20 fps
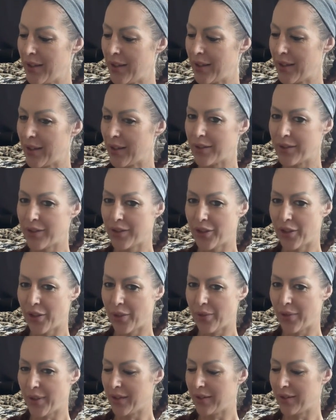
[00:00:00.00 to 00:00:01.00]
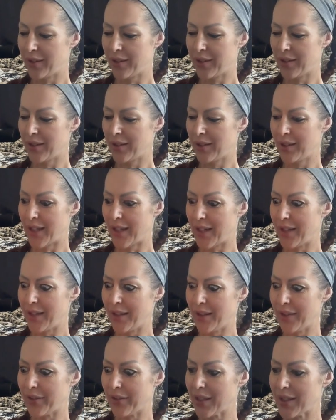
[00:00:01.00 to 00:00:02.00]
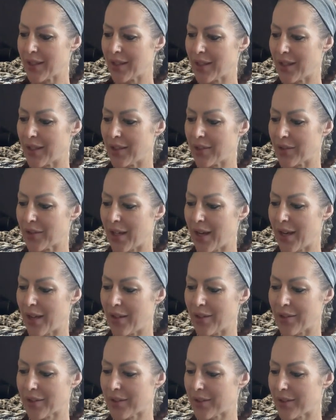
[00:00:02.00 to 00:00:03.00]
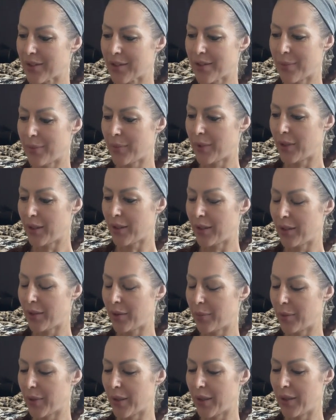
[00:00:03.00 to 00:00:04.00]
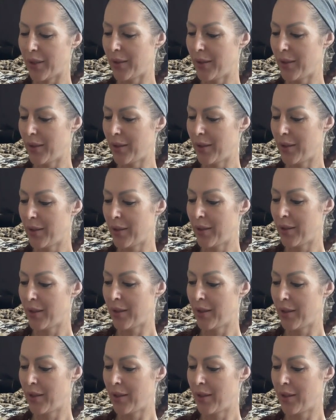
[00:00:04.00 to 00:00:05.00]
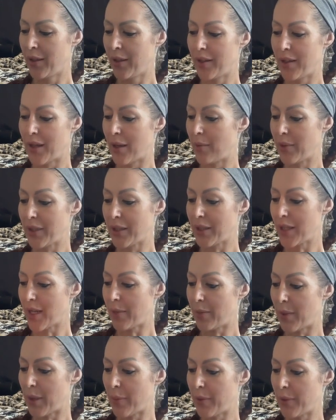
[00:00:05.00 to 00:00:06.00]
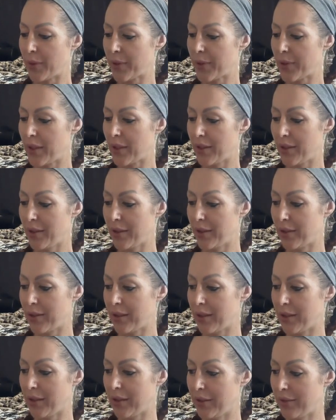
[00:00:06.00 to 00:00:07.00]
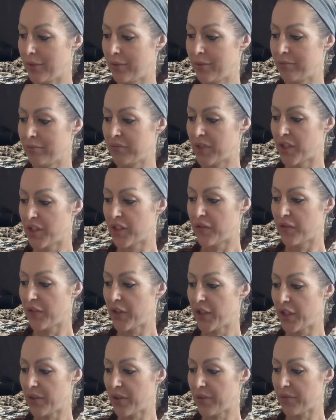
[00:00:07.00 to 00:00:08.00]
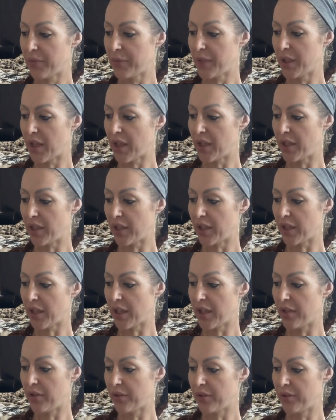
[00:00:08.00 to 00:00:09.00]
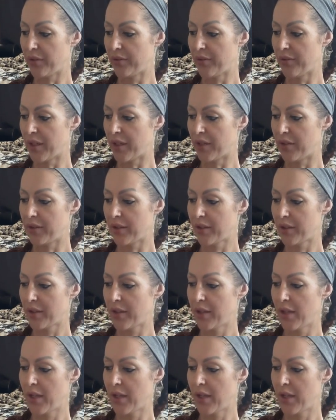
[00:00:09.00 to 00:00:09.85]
and showing lighting of incense or candles or something, but that one time I posted literally just a video of me lighting a candle, and